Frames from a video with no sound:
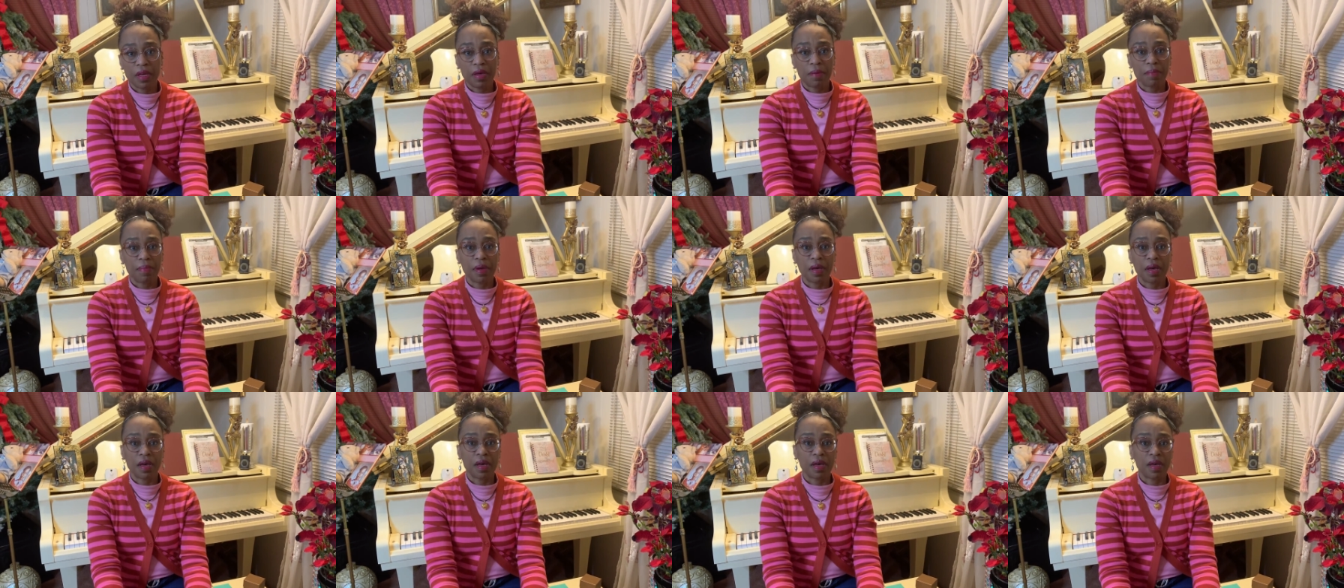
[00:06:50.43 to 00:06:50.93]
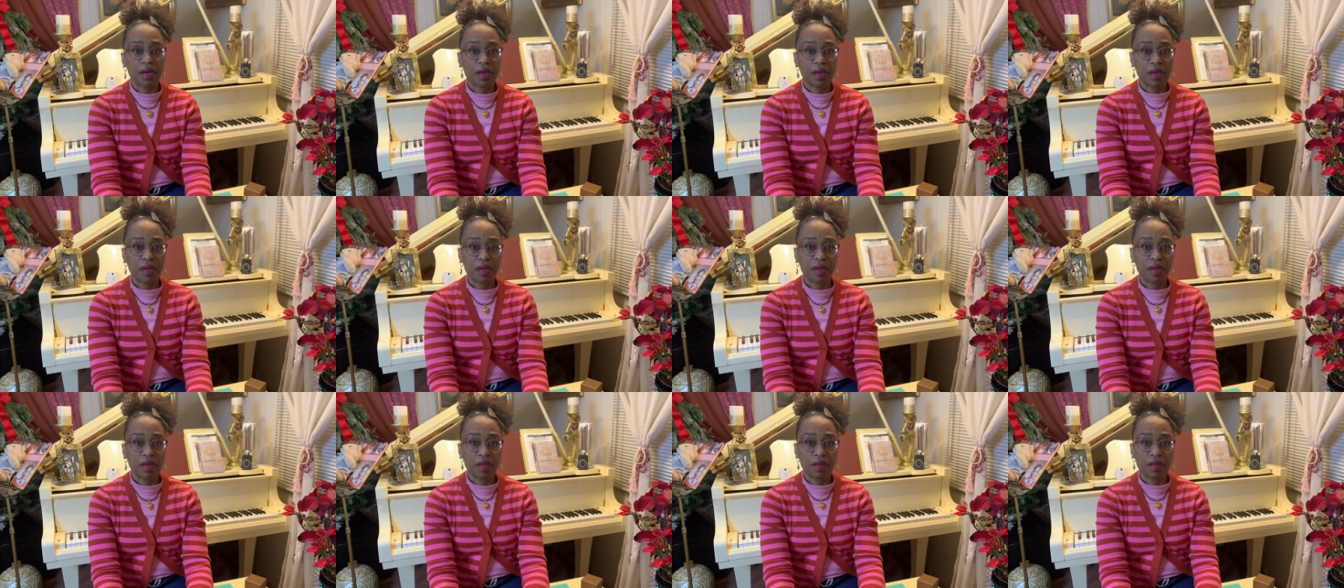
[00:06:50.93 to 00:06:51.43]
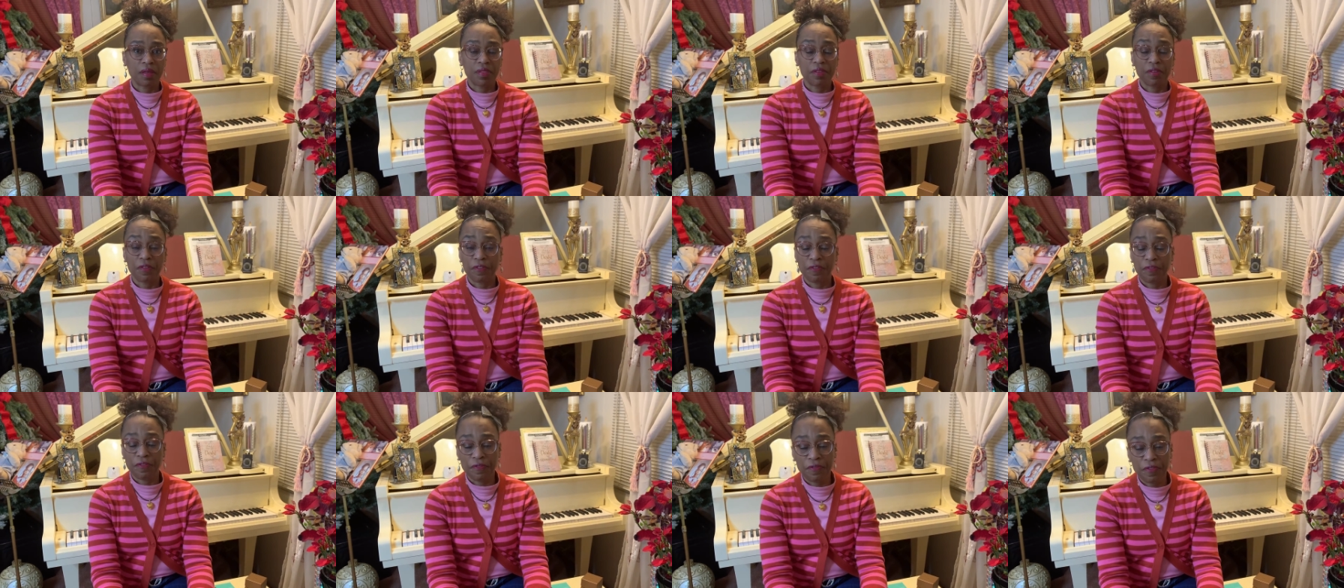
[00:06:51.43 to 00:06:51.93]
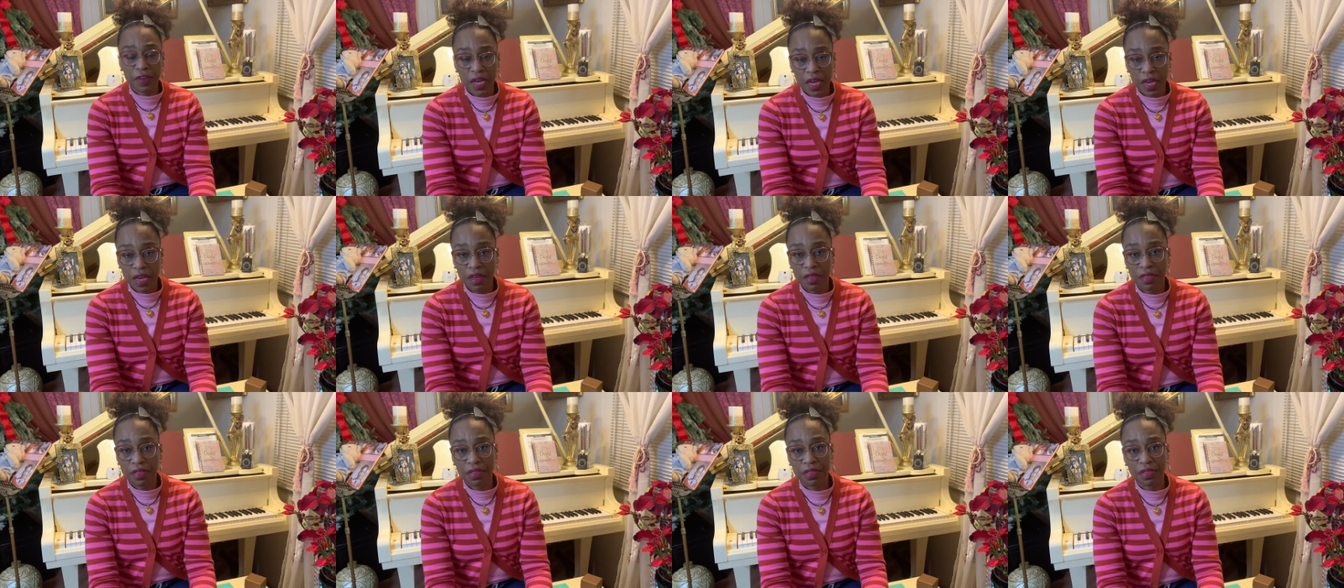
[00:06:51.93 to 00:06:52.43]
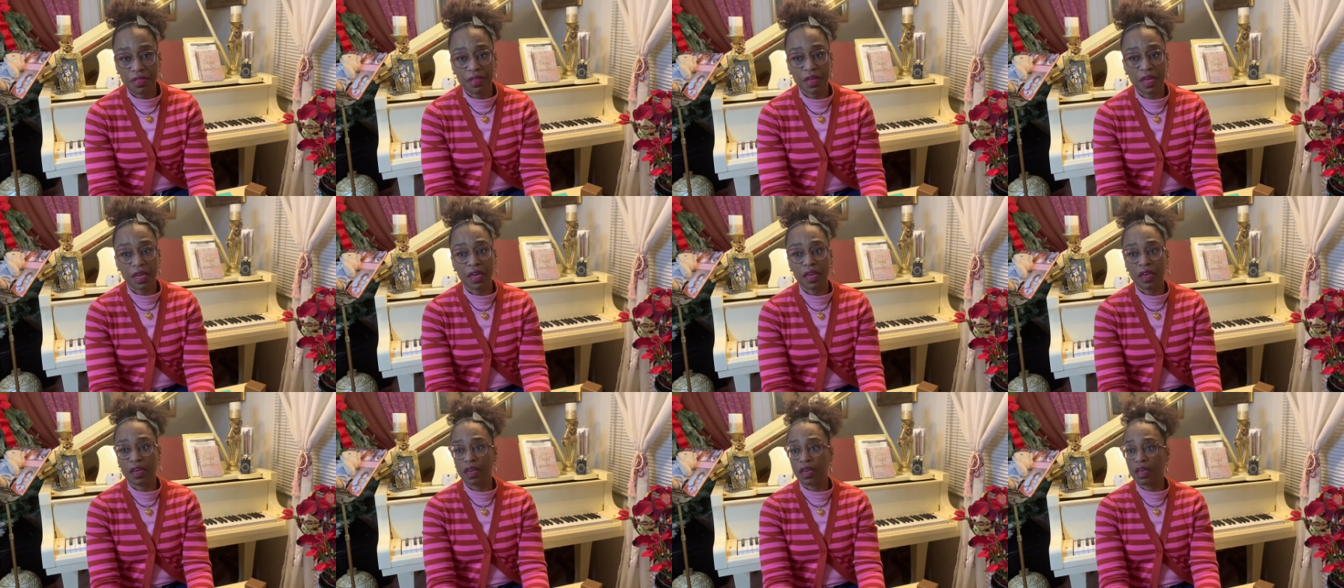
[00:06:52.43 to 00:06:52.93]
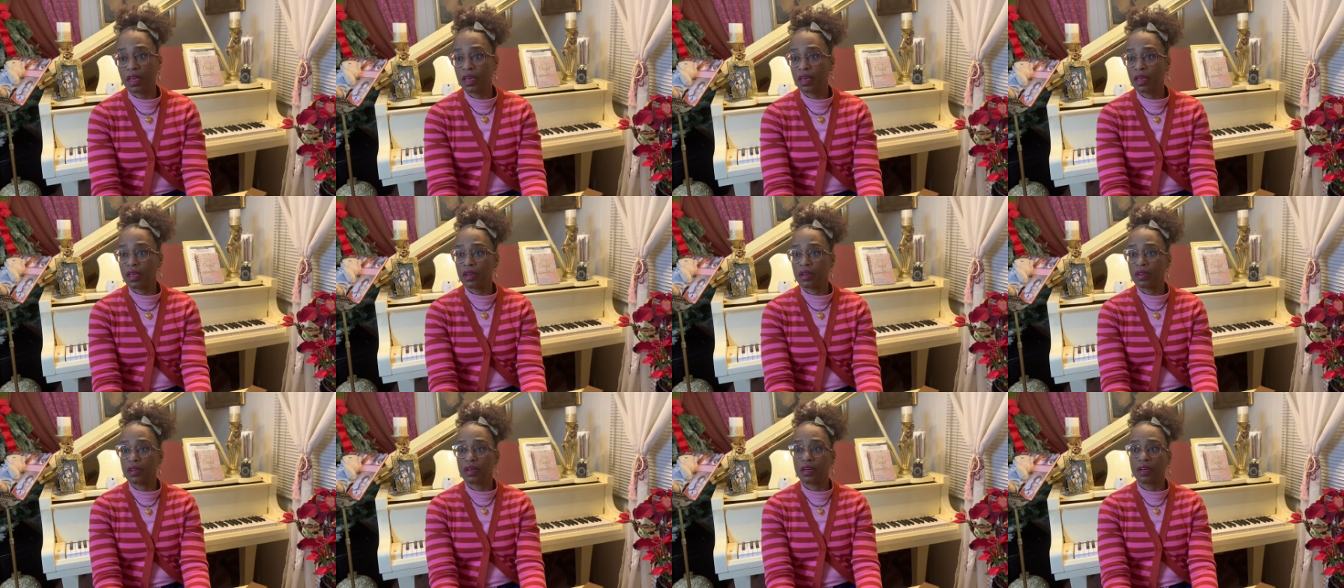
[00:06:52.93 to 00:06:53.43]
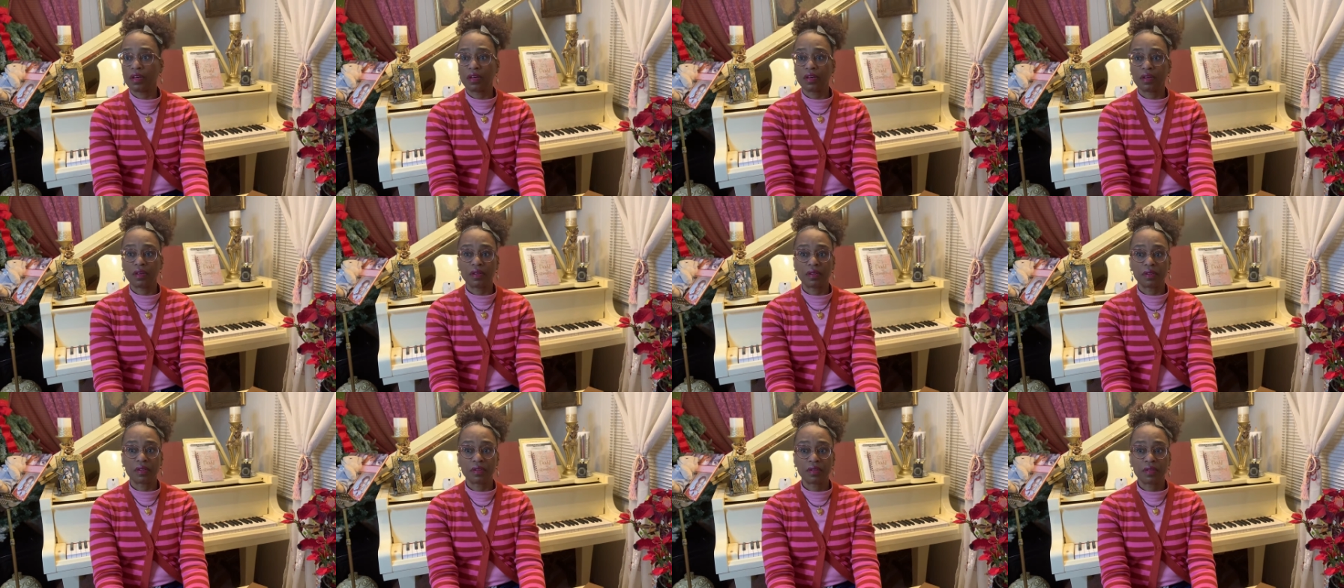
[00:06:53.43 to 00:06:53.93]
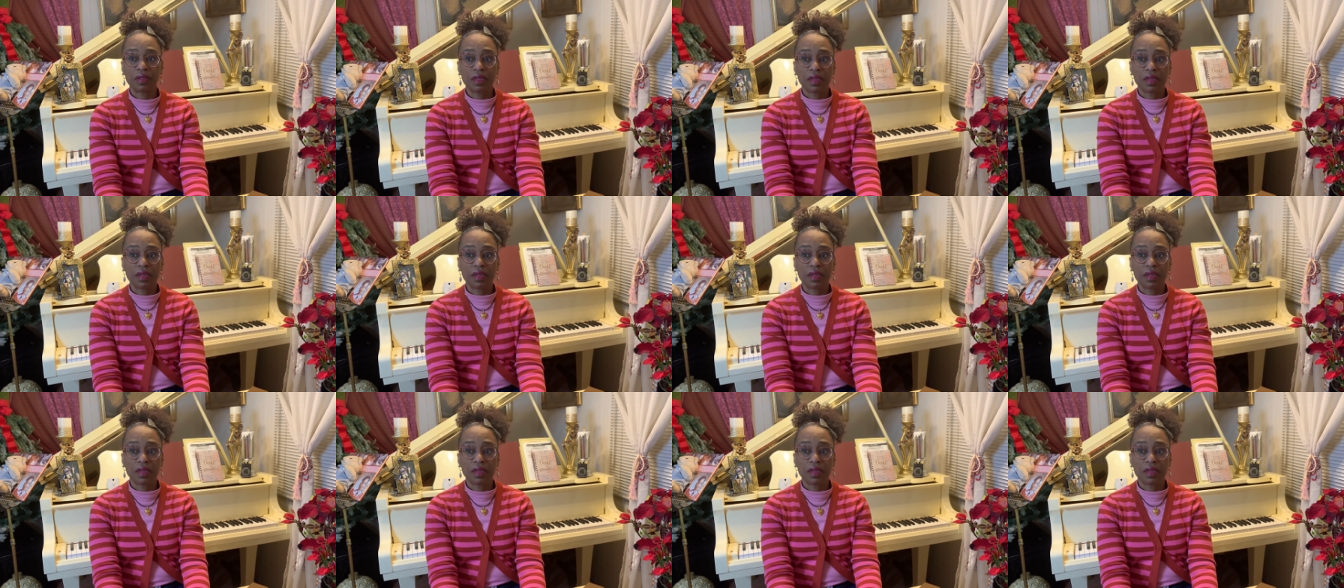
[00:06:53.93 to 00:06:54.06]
by uh, their faith, and uh,